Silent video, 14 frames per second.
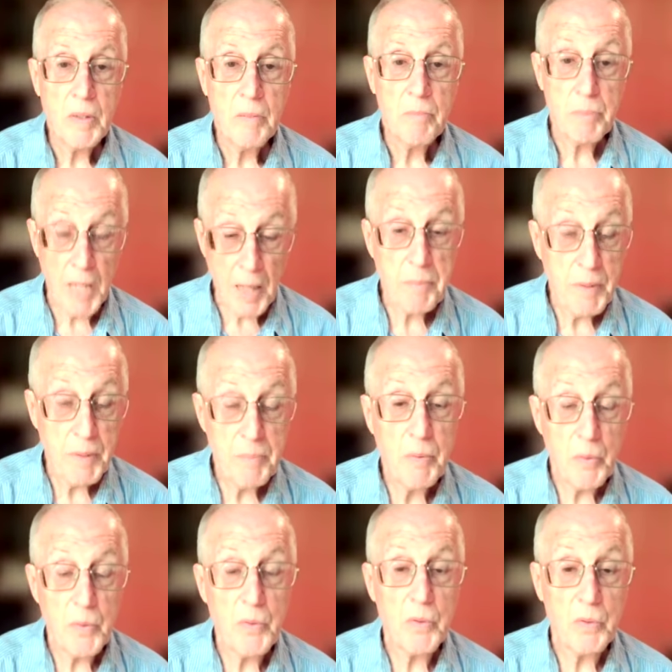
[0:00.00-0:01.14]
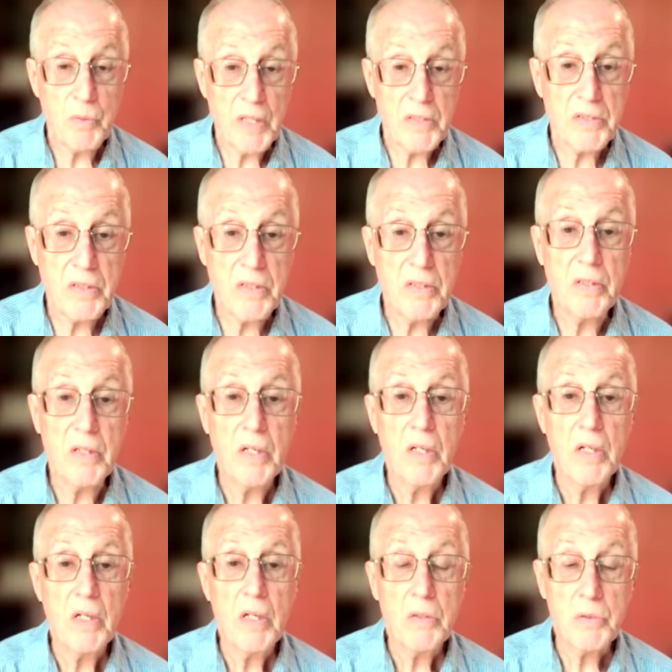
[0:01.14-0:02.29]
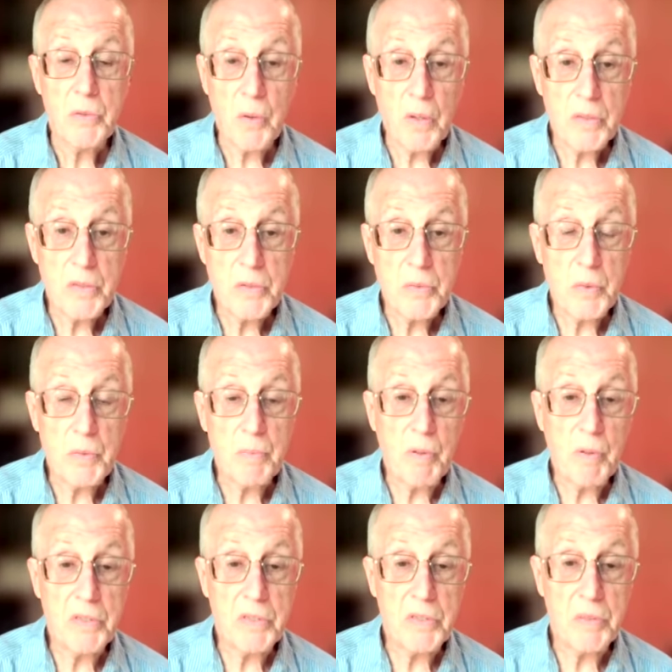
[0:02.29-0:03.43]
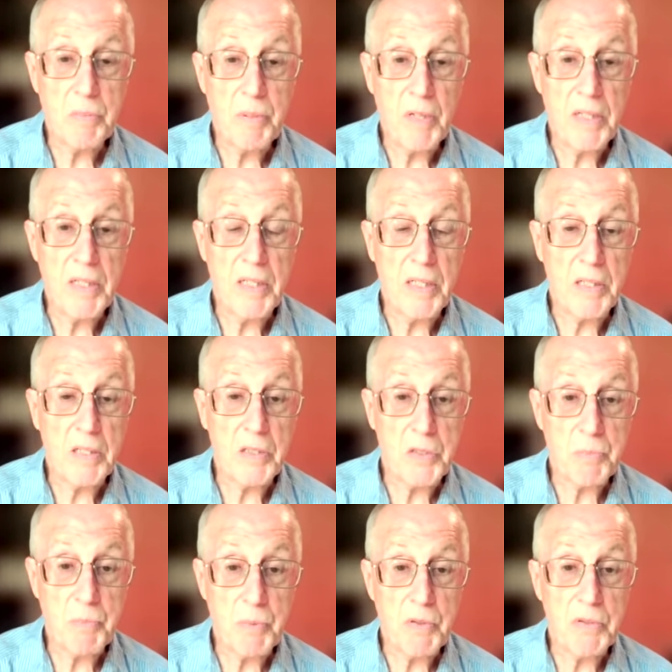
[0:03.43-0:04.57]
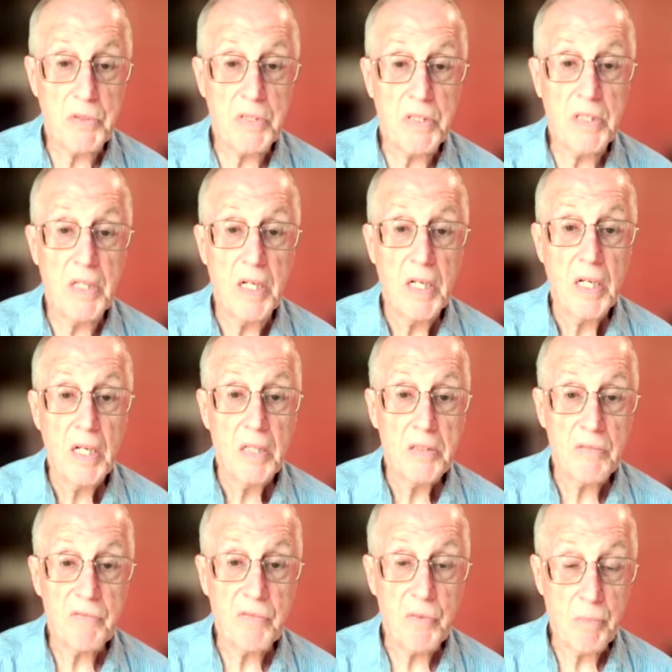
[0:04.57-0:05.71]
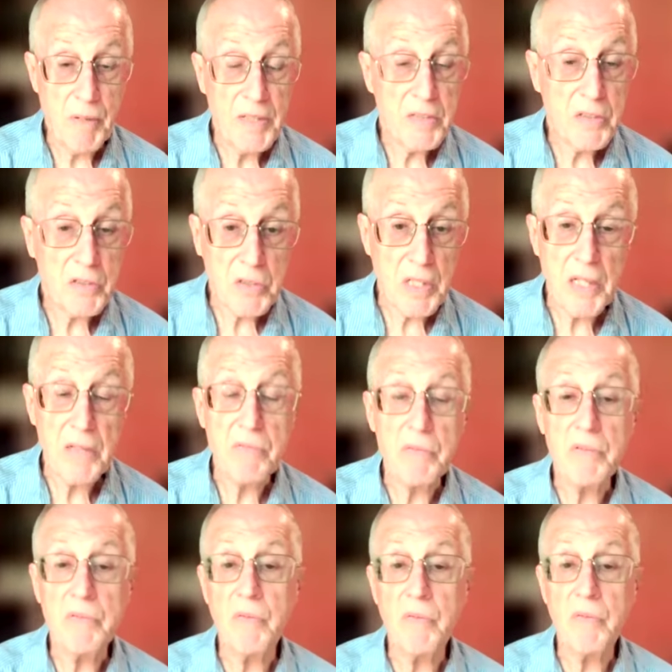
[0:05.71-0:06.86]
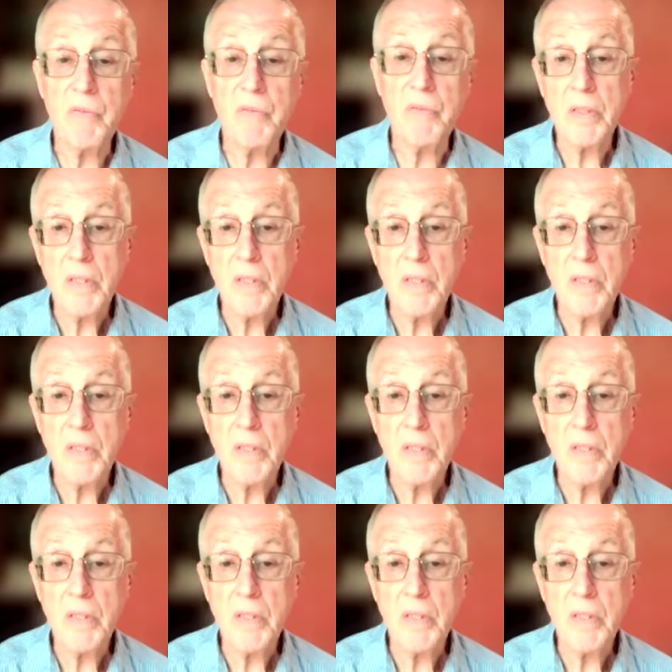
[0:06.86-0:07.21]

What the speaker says: Black people were arrested, charged with participating in a conspiracy to foment a slave revolt.